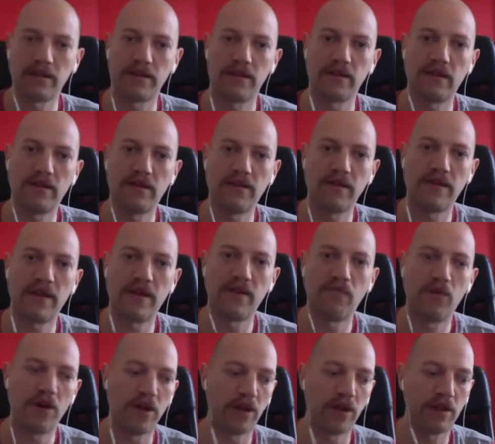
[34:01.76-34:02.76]
I think that
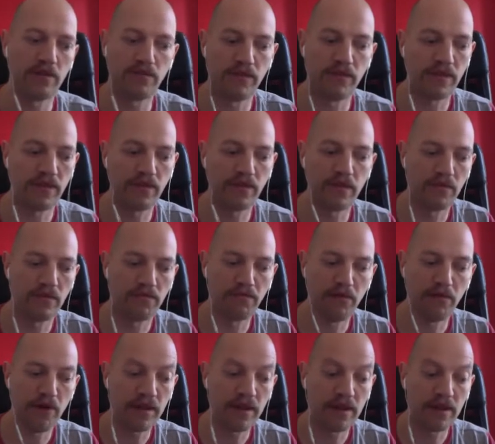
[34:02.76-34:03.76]
works with
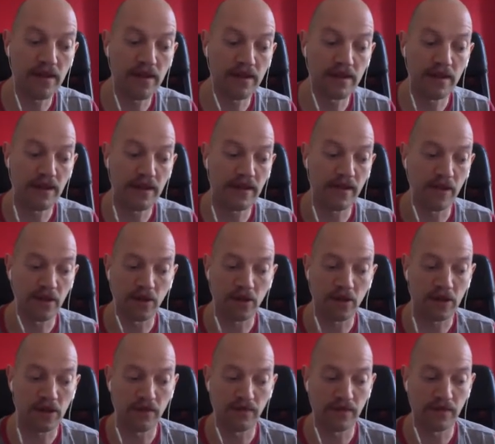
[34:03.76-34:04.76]
prizes outside of
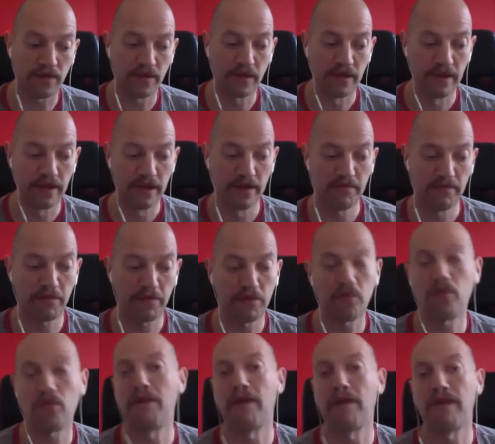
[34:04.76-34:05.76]
literature. With people
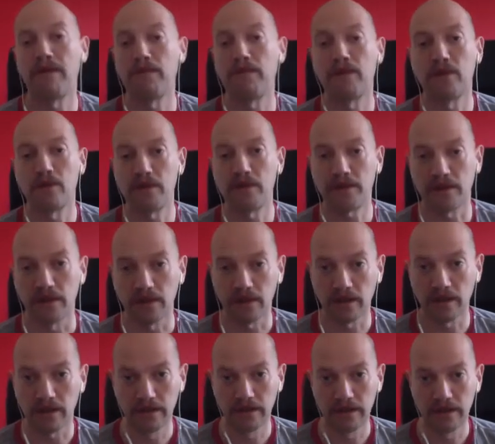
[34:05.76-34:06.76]
talk about that with the
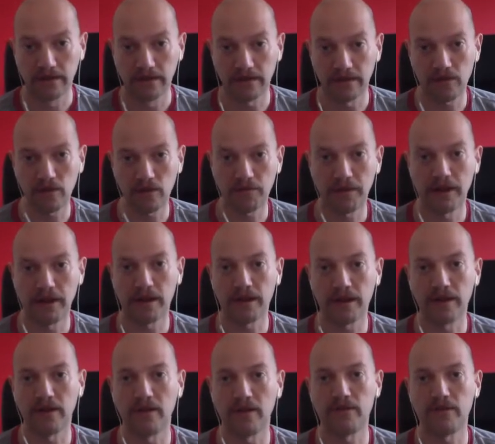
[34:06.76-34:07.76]
Oscars. They talk about
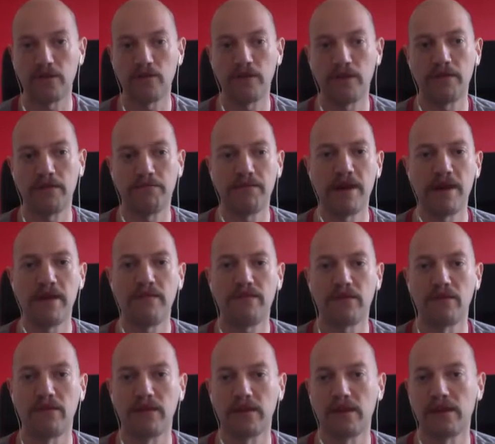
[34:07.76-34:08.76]
if you win a
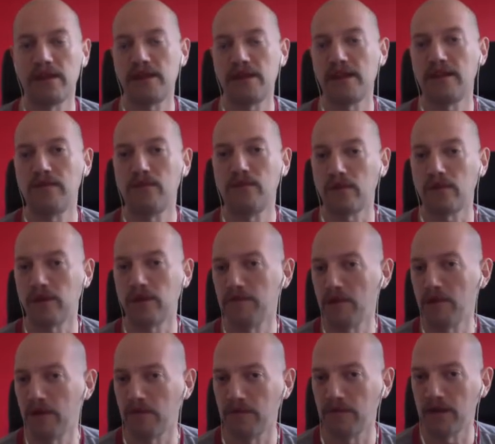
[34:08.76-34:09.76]
BAFTA, it's a signal that you
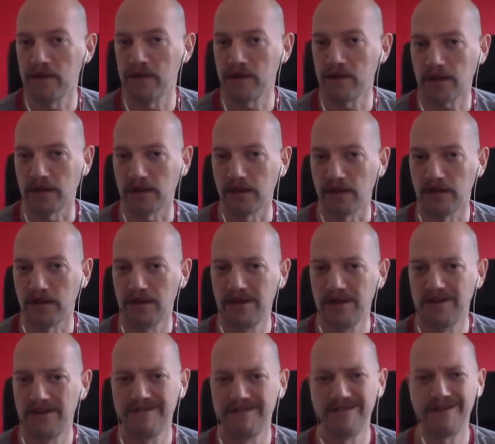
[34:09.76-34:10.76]
might win an Oscar.
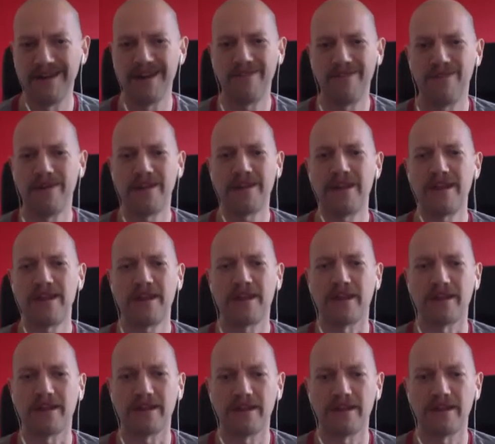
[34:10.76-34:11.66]
Well, why is that?